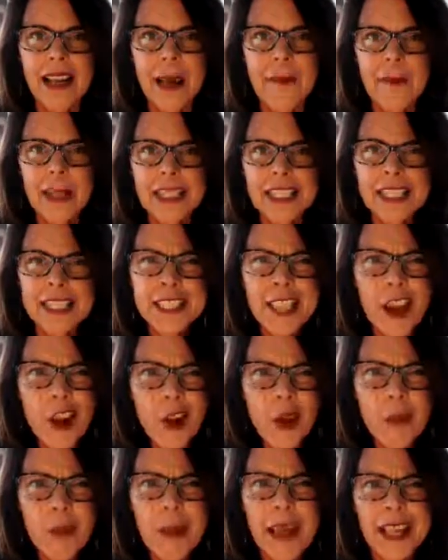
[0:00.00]
so
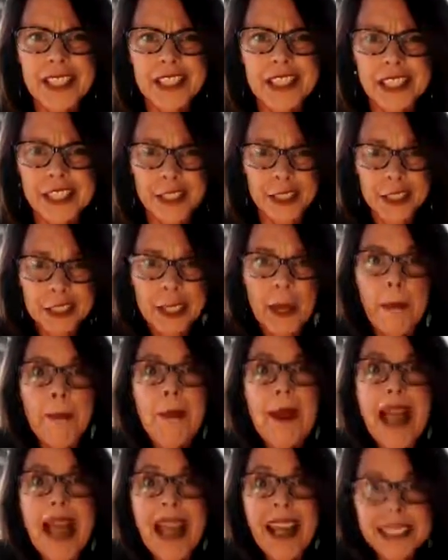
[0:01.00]
much in your
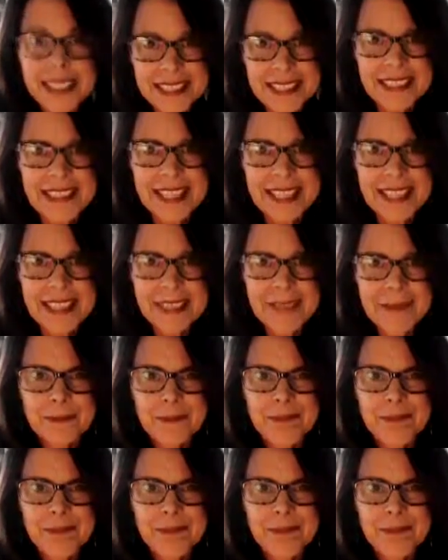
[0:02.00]
capacity